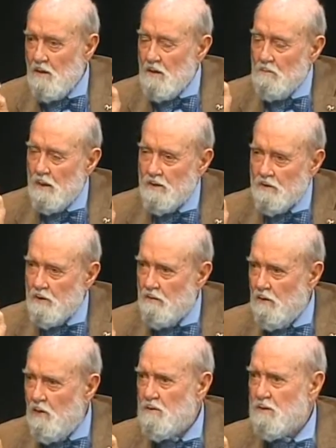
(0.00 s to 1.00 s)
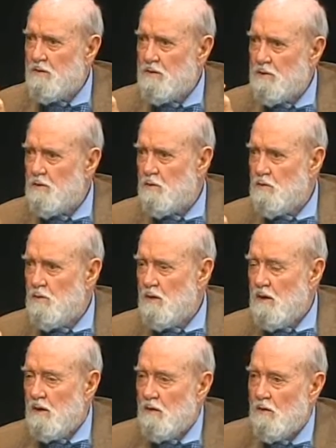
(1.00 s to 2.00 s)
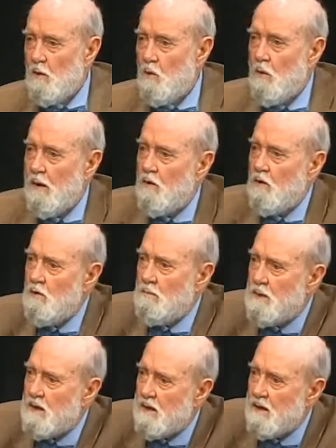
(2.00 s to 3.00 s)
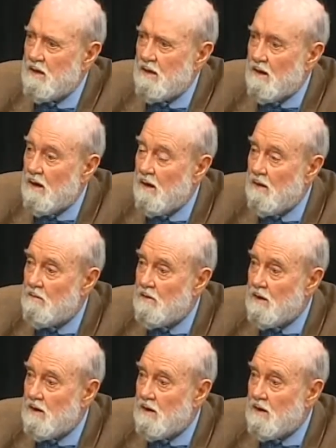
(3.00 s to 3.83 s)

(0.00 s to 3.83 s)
but devoted to the well-being of